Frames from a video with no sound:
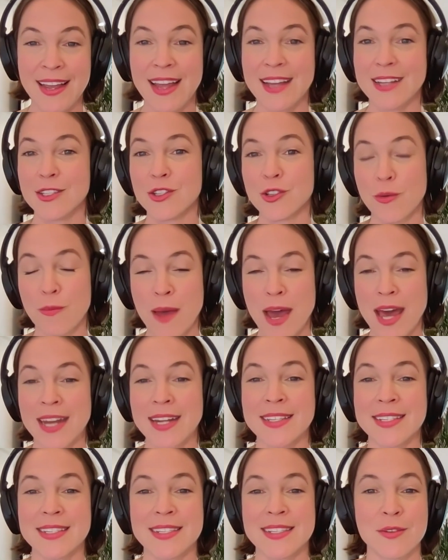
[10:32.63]
And
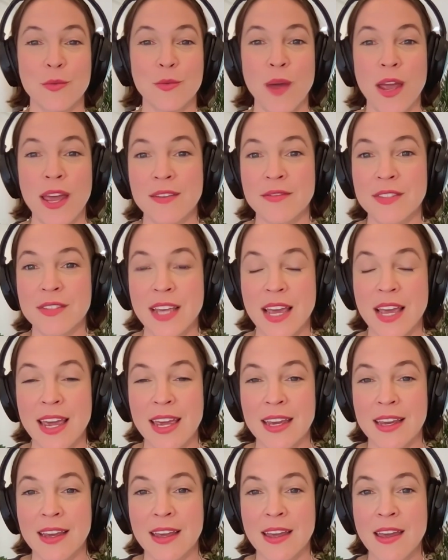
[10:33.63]
somatics is a way of
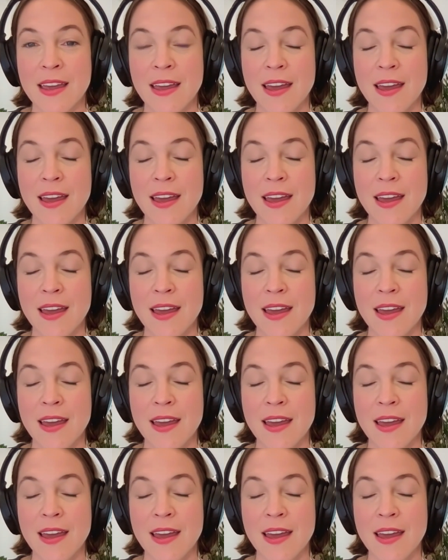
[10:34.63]
saying